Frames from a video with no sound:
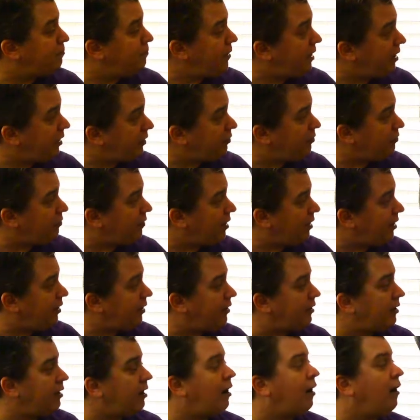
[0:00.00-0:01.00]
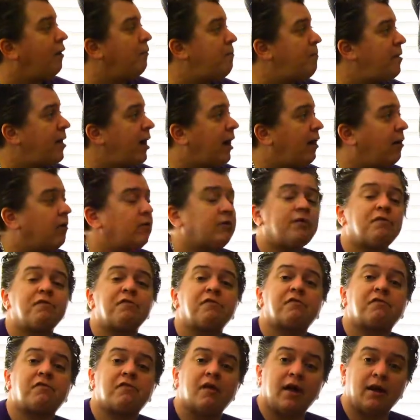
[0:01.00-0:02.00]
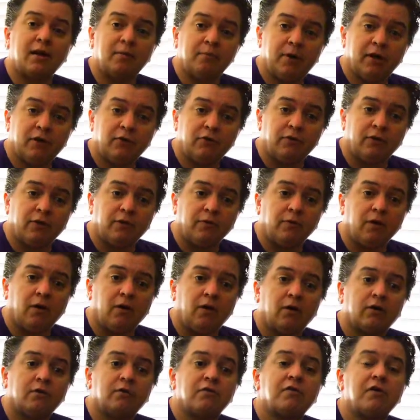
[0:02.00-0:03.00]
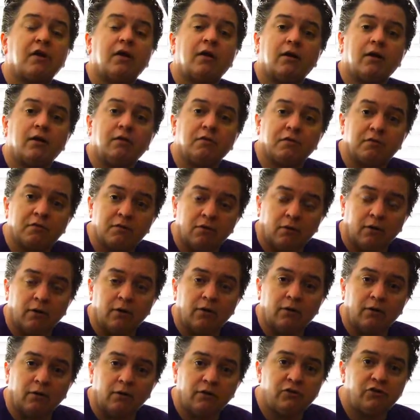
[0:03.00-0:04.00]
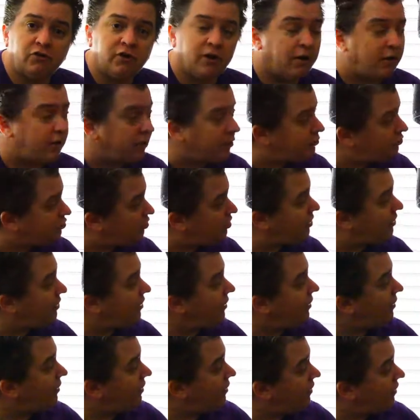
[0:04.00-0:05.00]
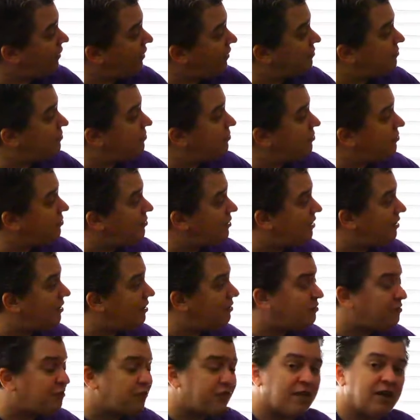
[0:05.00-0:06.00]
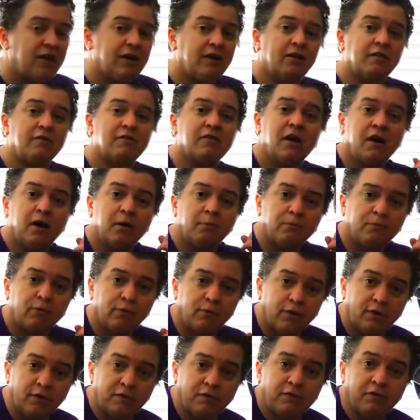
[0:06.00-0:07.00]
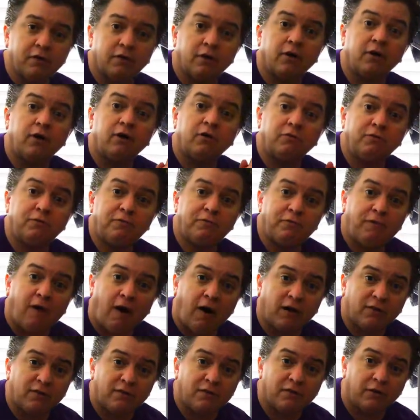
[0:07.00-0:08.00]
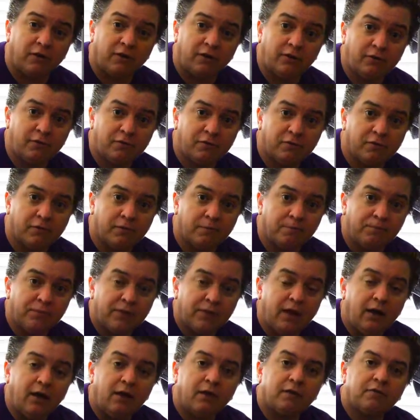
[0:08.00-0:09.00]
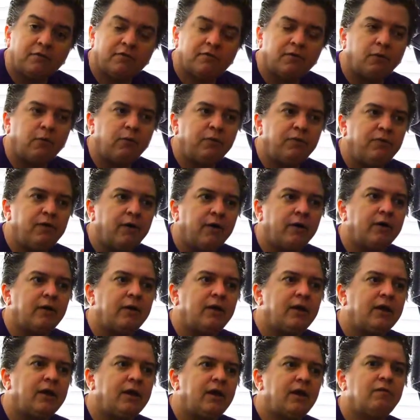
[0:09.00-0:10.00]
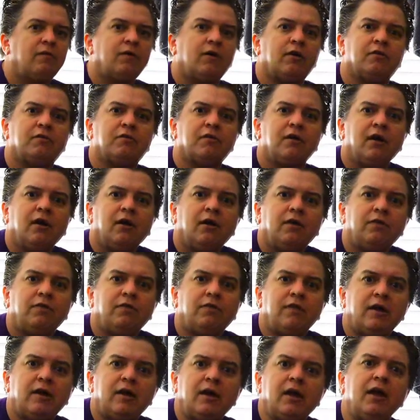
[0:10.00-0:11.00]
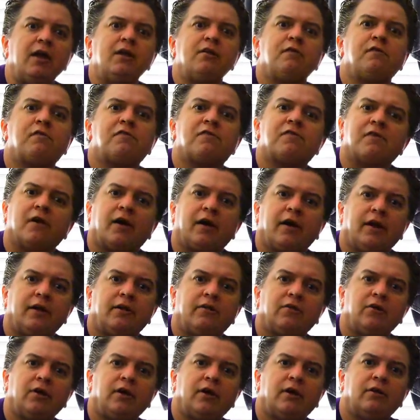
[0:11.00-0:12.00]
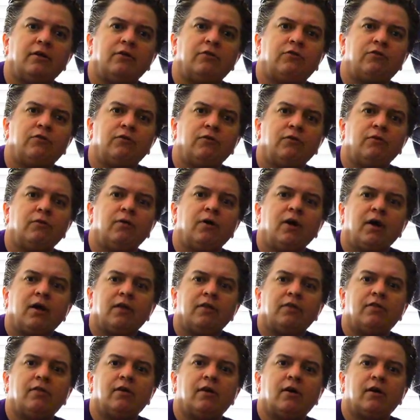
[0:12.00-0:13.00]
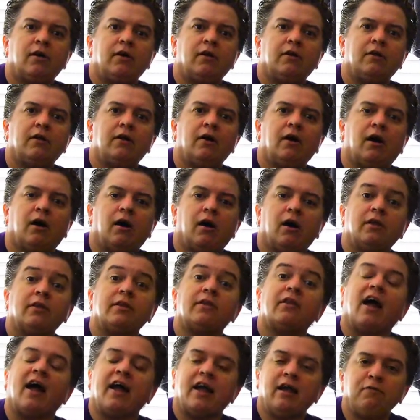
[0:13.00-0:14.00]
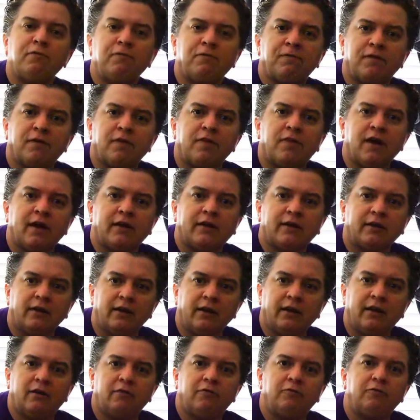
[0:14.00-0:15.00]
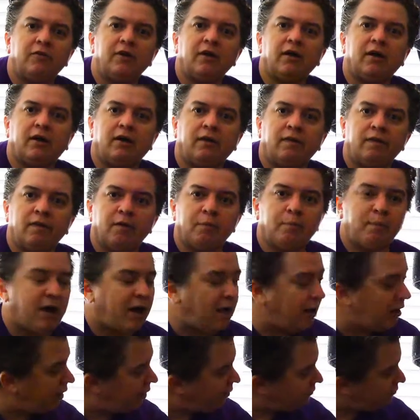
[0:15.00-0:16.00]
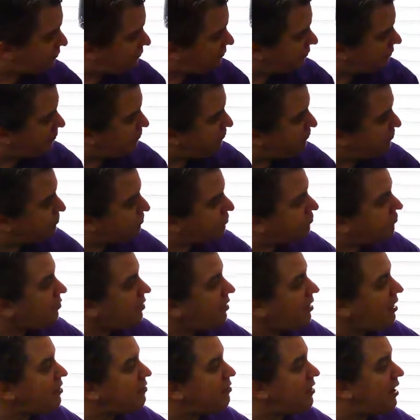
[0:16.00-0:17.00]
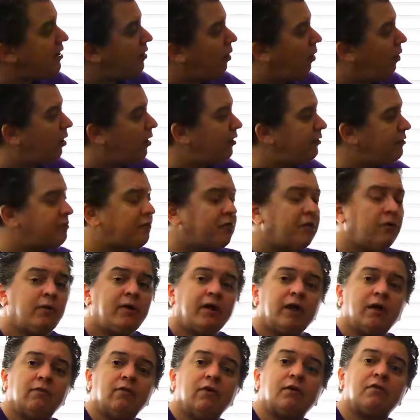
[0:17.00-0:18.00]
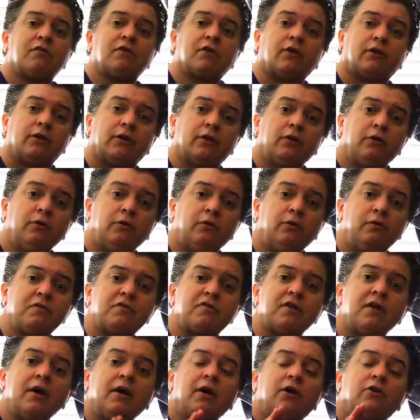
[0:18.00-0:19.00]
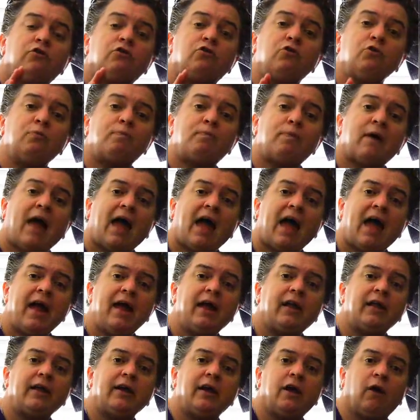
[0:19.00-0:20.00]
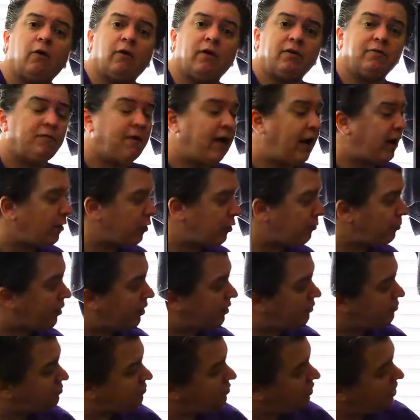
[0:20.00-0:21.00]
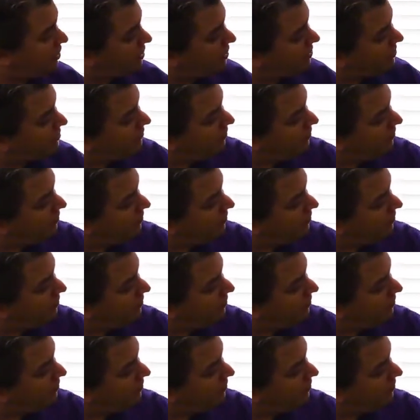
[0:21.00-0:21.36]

big thing about sedimentary rocks and historical geology is these things preserve fossils, so they're going to give us the insight into the life that lived in the past. They also give us clues to paleo environments. Now,